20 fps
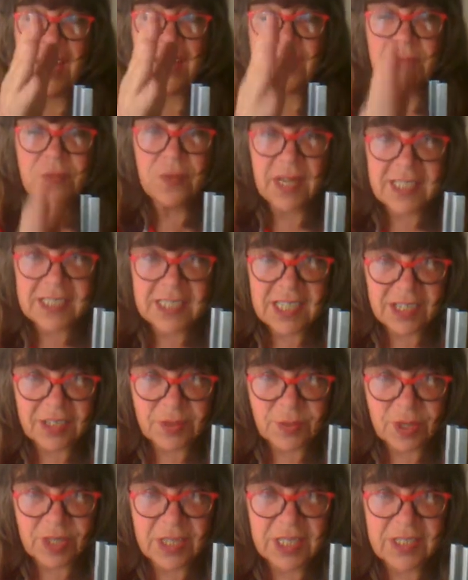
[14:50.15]
the right side of the
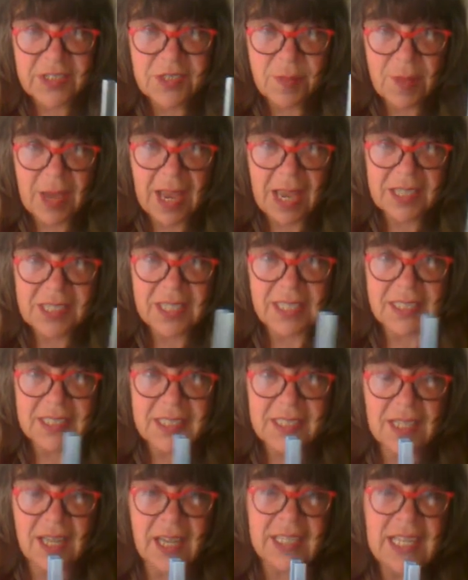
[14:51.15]
body is the masculine
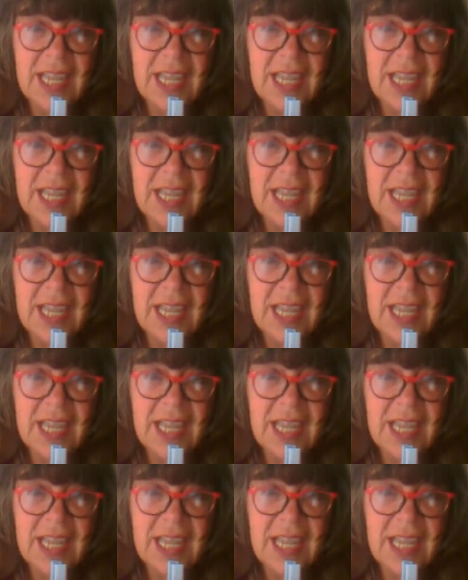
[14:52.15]
side.